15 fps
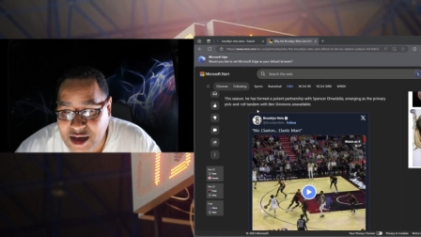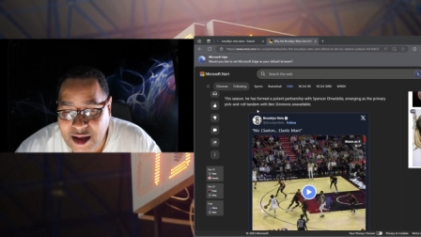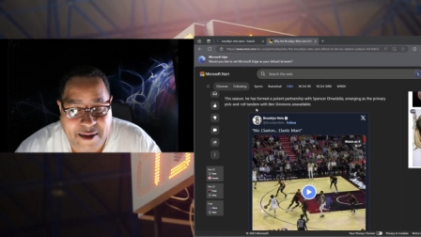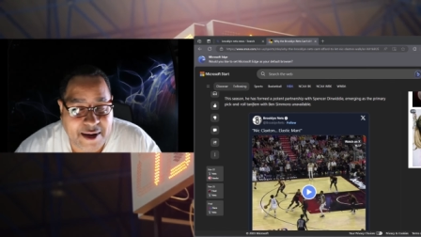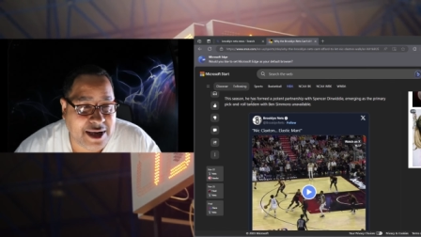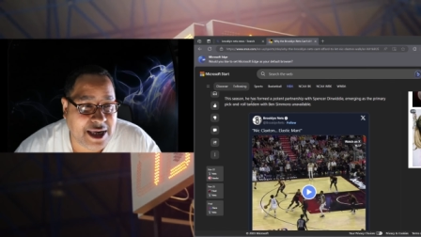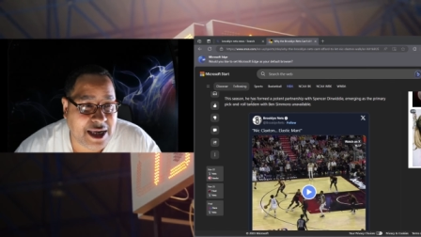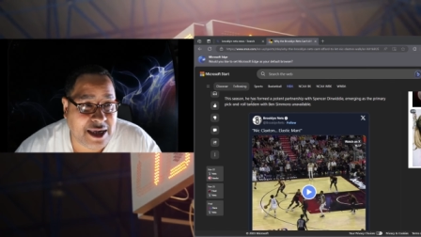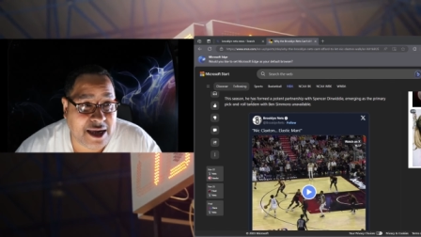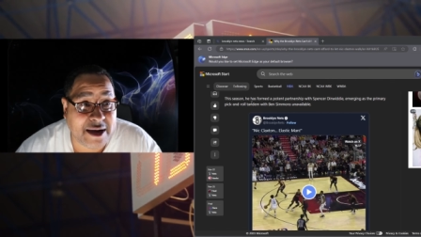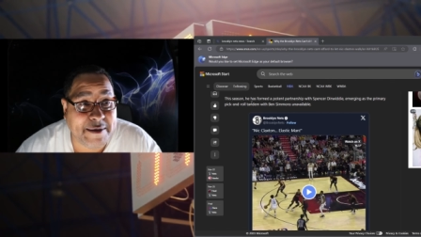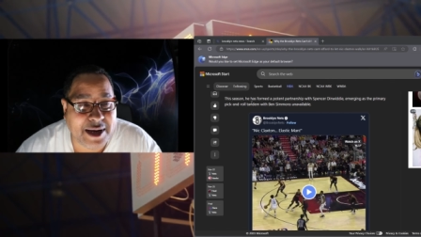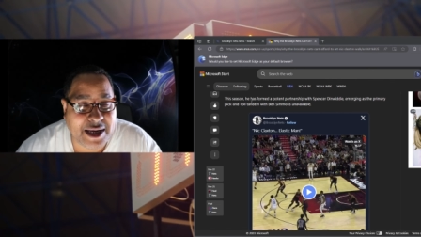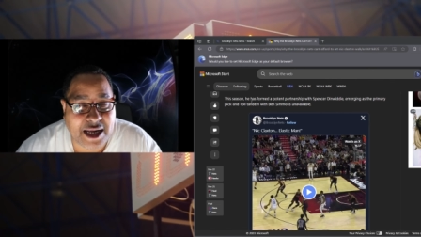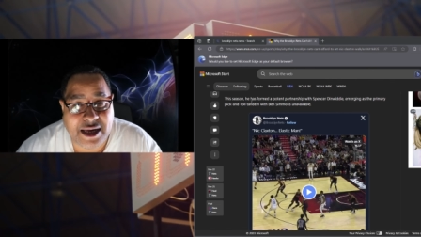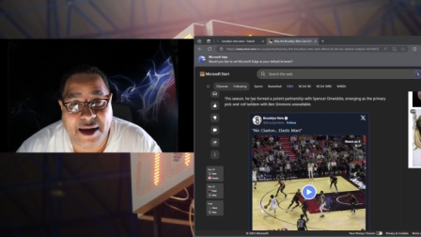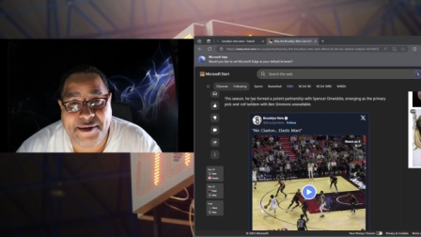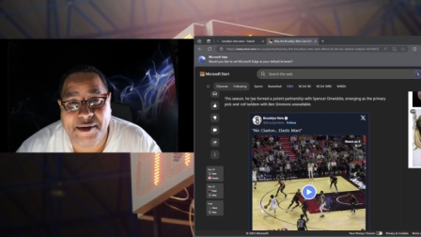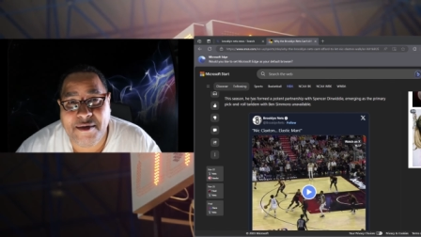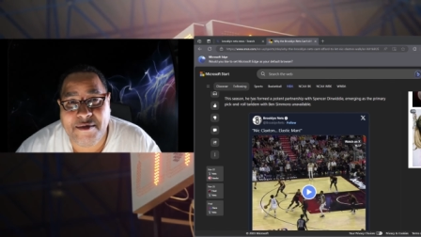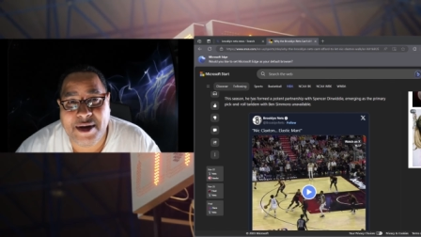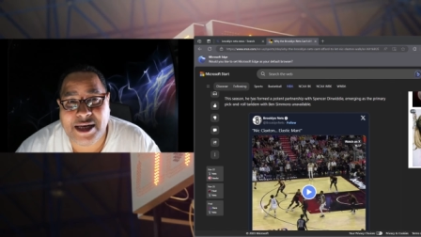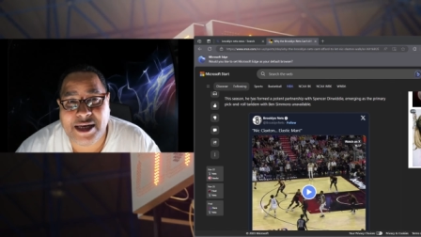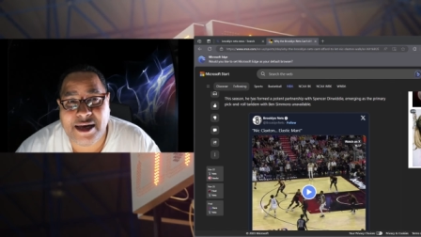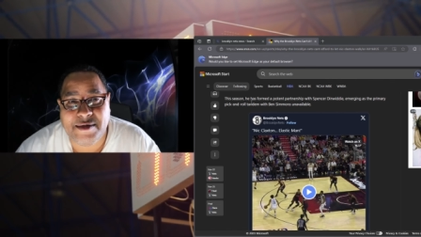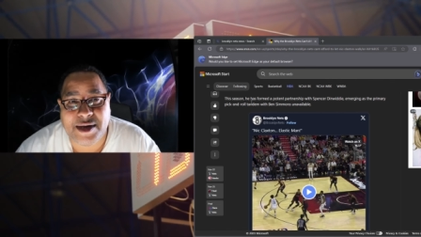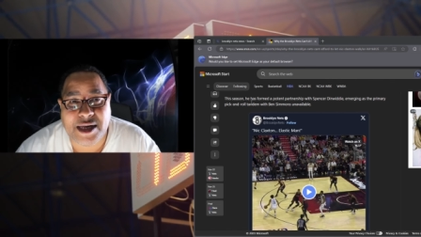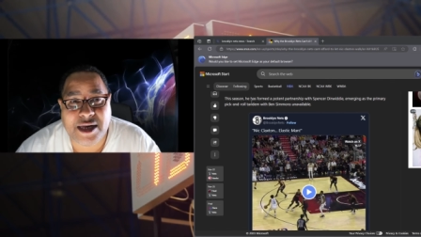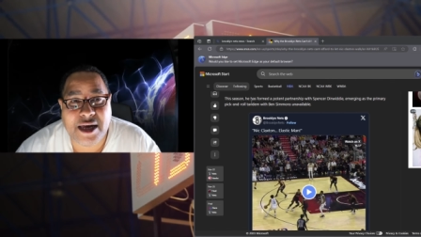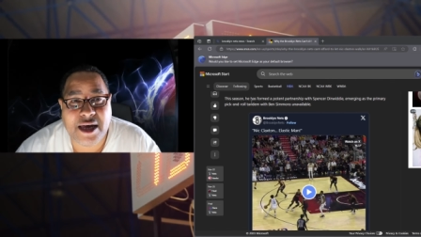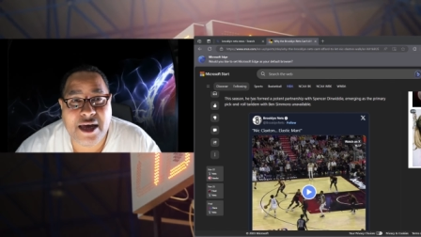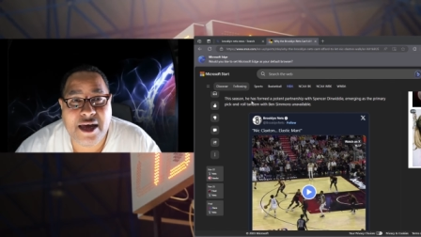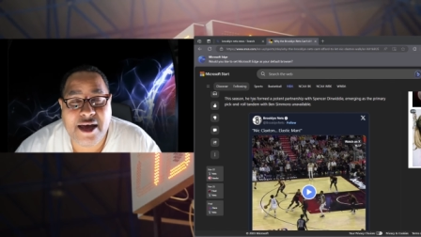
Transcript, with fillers: I mean, it's the same thing with Ben Simmons.